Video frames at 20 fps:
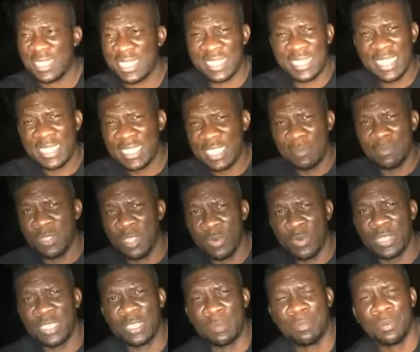Is that
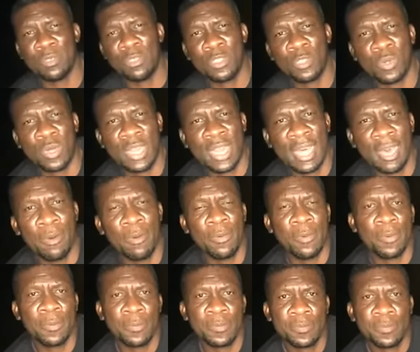something we're supposed to allow?
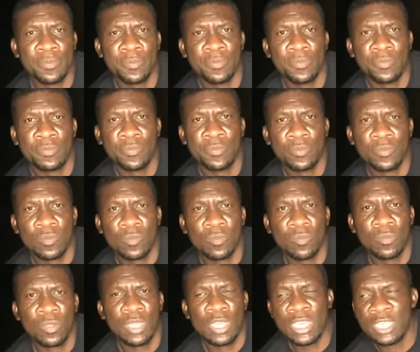
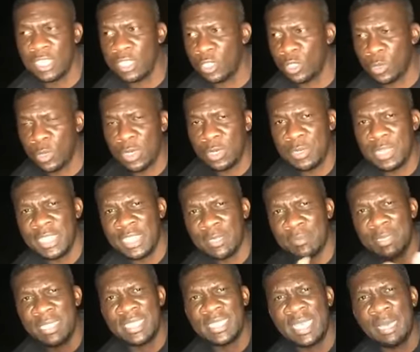Isn't
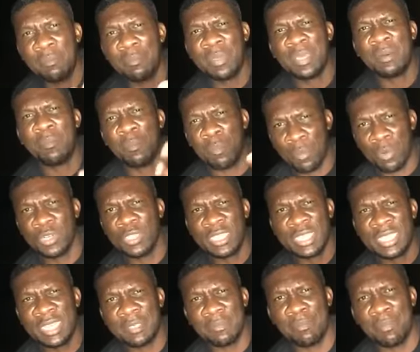tourism in Zambia
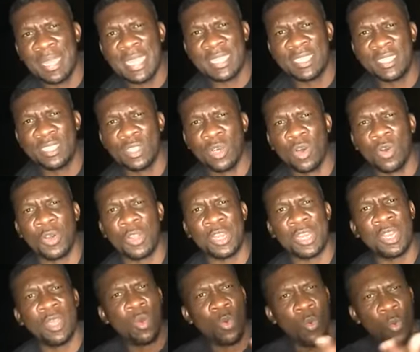mostly based
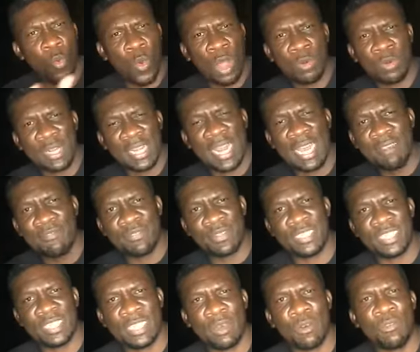on wildlife
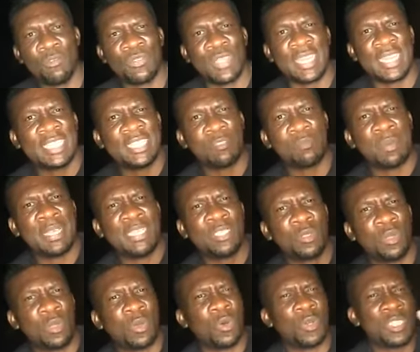itself than it's
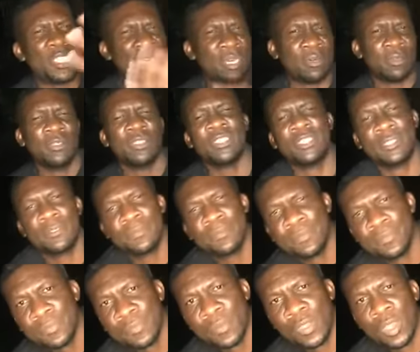based on hotels?
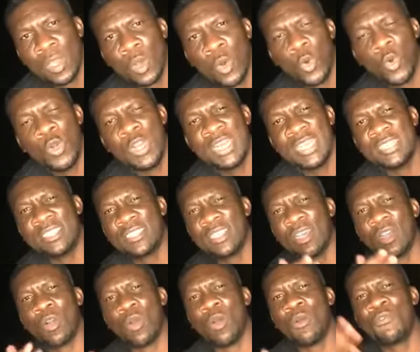Who needs
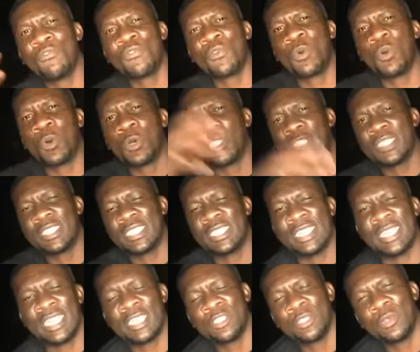a golf course
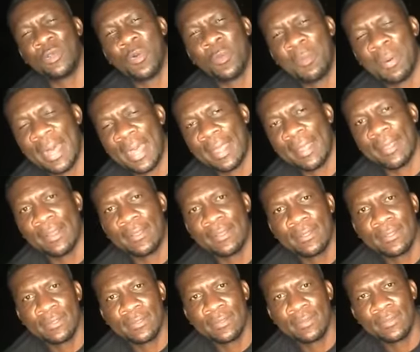in a national park?
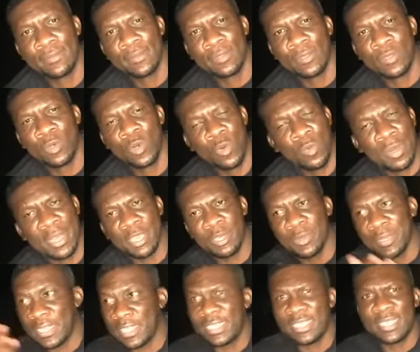Whom are
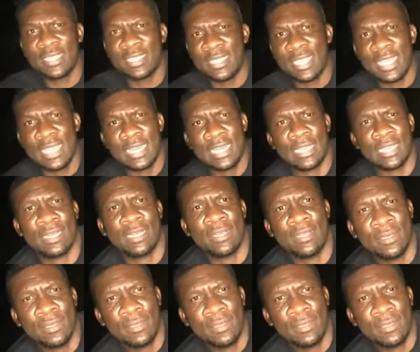you entertaining?